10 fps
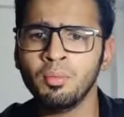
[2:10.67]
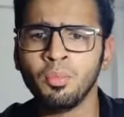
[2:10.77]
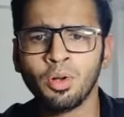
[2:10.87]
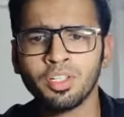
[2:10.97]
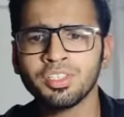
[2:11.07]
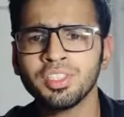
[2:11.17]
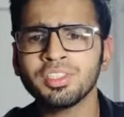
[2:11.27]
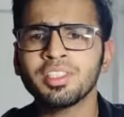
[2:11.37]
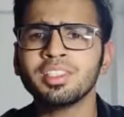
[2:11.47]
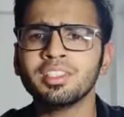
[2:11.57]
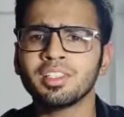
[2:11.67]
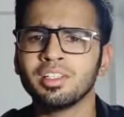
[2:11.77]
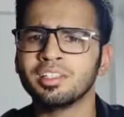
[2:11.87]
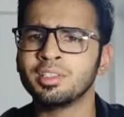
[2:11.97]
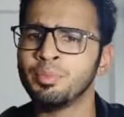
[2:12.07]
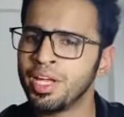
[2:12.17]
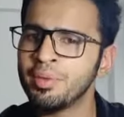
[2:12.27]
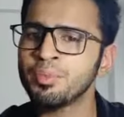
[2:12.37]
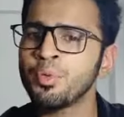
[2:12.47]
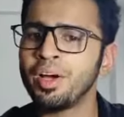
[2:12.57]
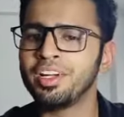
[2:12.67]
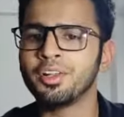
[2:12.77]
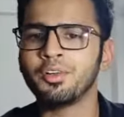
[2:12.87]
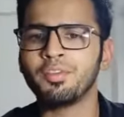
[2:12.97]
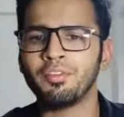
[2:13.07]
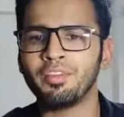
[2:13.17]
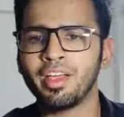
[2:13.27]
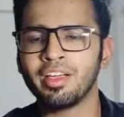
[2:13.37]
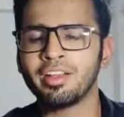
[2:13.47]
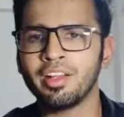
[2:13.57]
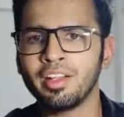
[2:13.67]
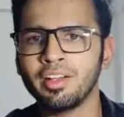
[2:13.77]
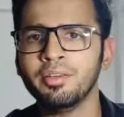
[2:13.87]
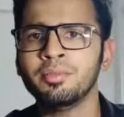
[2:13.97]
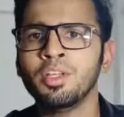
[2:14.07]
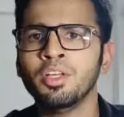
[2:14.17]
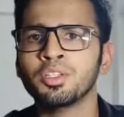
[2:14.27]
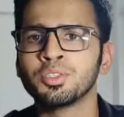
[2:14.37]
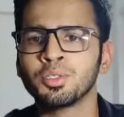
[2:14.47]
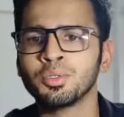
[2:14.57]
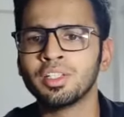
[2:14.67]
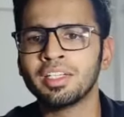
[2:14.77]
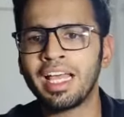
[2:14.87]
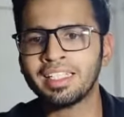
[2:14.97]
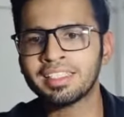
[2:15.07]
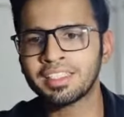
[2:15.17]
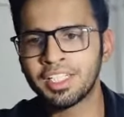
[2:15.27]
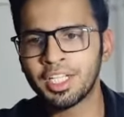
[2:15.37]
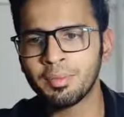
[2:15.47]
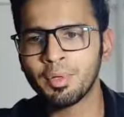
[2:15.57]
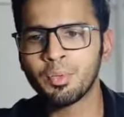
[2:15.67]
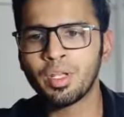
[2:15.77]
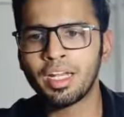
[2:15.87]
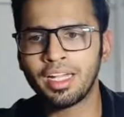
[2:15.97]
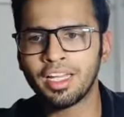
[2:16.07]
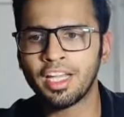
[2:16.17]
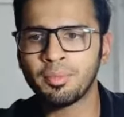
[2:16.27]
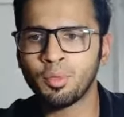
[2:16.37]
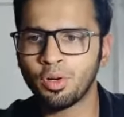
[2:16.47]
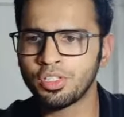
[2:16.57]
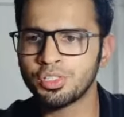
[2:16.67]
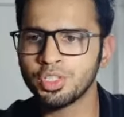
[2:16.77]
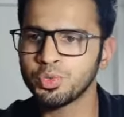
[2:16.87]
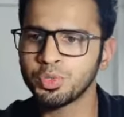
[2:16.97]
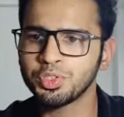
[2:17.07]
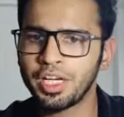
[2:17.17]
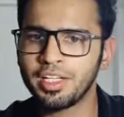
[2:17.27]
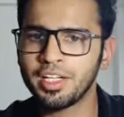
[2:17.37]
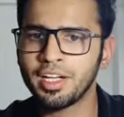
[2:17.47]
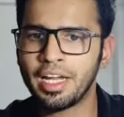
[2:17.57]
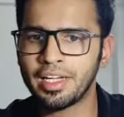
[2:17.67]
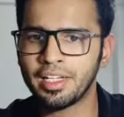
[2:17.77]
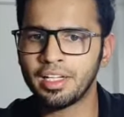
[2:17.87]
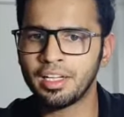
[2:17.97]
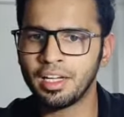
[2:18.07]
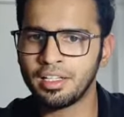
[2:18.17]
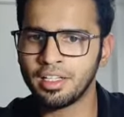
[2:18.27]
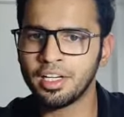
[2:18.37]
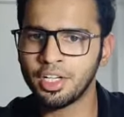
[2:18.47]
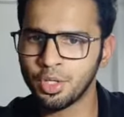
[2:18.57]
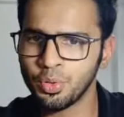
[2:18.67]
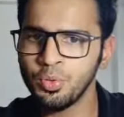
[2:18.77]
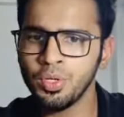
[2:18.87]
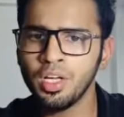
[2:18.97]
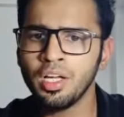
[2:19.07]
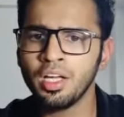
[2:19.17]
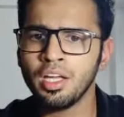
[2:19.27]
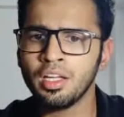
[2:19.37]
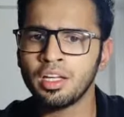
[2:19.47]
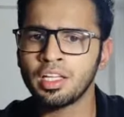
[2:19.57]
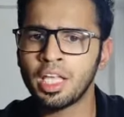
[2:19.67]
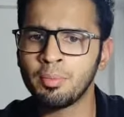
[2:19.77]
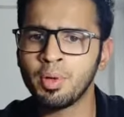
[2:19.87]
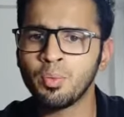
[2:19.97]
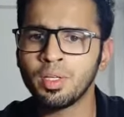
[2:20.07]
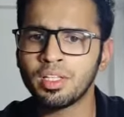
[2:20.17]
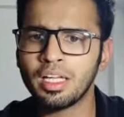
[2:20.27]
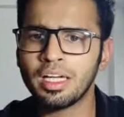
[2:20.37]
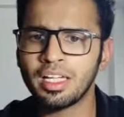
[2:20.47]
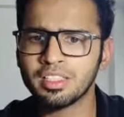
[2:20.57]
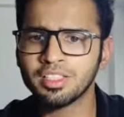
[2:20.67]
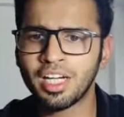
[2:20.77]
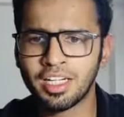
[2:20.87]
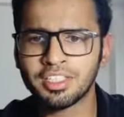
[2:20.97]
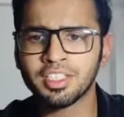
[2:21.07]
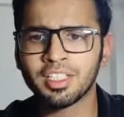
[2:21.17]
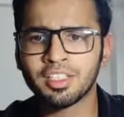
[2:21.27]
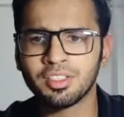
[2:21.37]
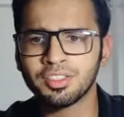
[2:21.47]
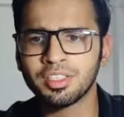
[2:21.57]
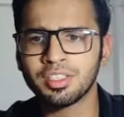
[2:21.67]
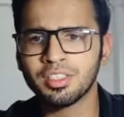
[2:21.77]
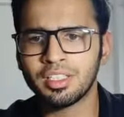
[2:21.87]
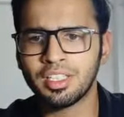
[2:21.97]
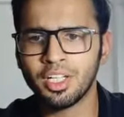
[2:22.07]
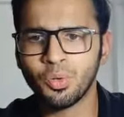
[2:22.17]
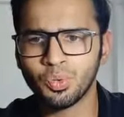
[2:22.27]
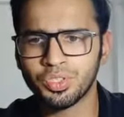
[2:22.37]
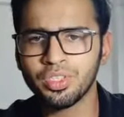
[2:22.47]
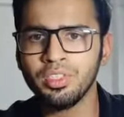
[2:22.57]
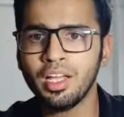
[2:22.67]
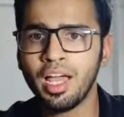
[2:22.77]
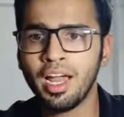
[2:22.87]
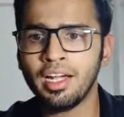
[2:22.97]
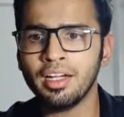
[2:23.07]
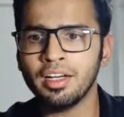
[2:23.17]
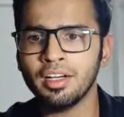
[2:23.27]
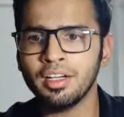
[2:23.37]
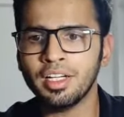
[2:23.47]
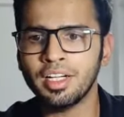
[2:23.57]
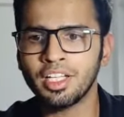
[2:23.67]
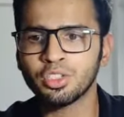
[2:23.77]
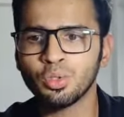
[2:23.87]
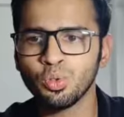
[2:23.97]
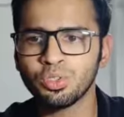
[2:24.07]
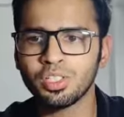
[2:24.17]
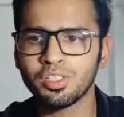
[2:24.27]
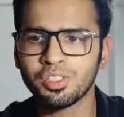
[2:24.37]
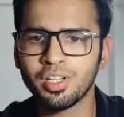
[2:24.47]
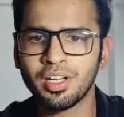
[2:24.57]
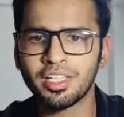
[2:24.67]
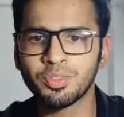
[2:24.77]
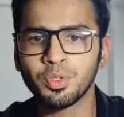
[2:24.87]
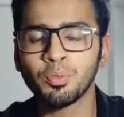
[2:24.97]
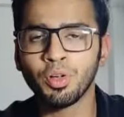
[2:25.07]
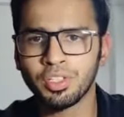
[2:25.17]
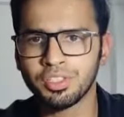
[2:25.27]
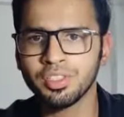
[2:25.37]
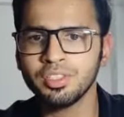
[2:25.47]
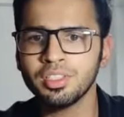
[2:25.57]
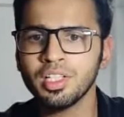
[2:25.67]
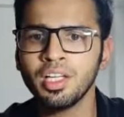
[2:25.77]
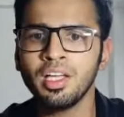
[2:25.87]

Mauritius is the main provider of FDI in India. So the tax treaty between India and Mauritius was signed in 1982, in keeping with India's strategic interests in the Indian Ocean and India's close cultural links with Mauritius.